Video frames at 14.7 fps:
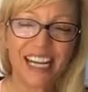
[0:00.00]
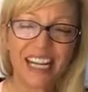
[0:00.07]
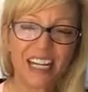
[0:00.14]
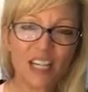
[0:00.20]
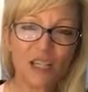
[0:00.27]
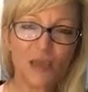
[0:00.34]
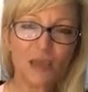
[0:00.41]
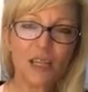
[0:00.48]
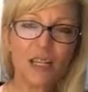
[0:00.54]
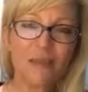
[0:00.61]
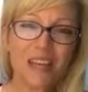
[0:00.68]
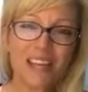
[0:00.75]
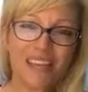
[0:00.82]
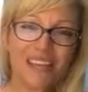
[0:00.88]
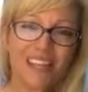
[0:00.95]
and I just wanted to
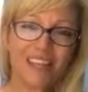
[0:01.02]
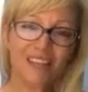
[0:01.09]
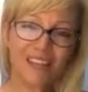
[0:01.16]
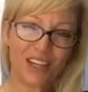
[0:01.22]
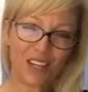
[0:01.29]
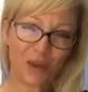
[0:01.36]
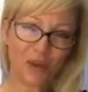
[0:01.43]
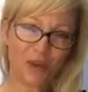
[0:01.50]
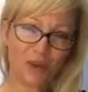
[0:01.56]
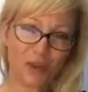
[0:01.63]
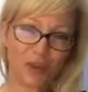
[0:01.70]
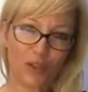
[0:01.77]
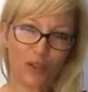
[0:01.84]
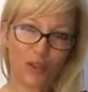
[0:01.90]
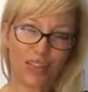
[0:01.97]
make this video for
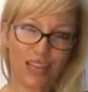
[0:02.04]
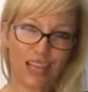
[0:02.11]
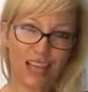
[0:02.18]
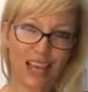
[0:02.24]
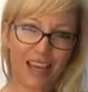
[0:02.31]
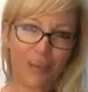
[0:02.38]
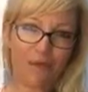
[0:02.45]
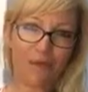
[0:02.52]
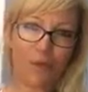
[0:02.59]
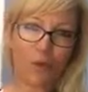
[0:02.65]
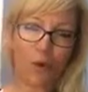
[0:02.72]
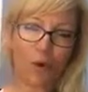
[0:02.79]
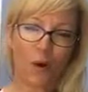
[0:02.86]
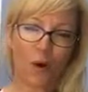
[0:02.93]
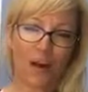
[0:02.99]
you today
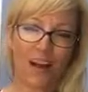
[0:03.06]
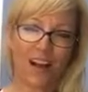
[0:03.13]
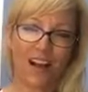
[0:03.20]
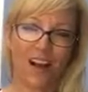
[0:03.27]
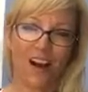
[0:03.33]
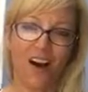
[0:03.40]
for